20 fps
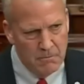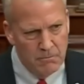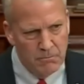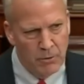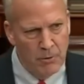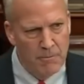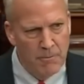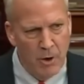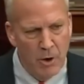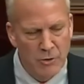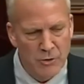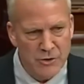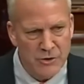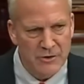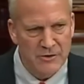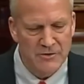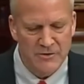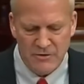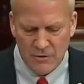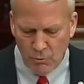
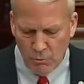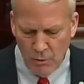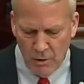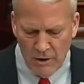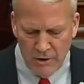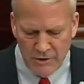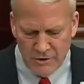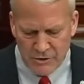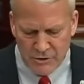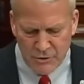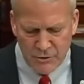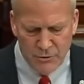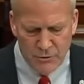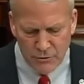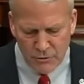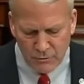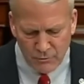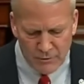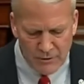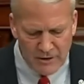promotions to 1, 2,
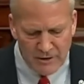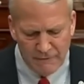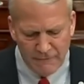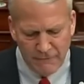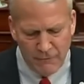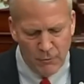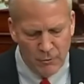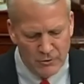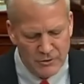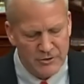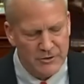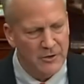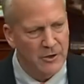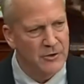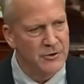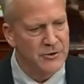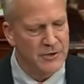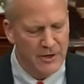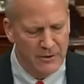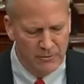3, and 4-star
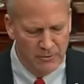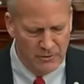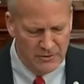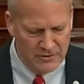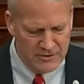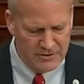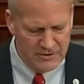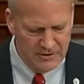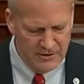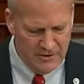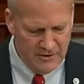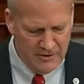generals